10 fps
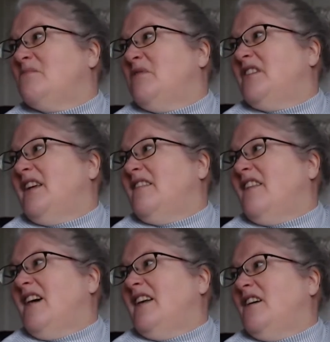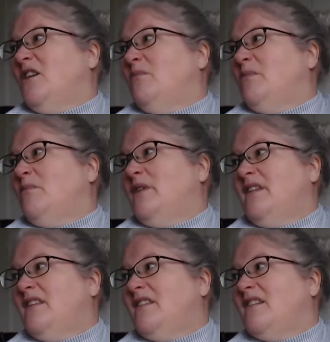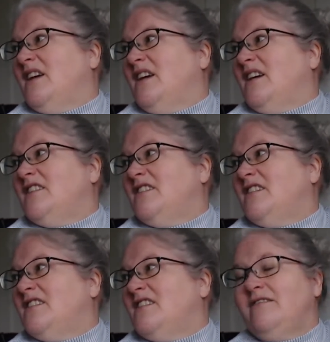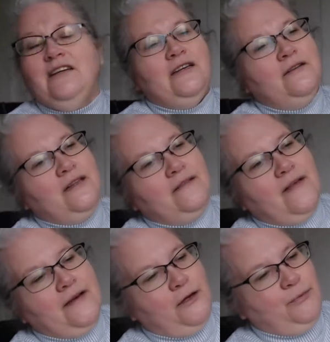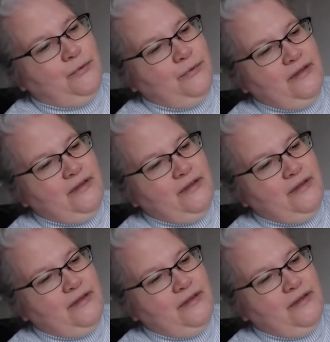but they line up with, as you can see right here, they line up with the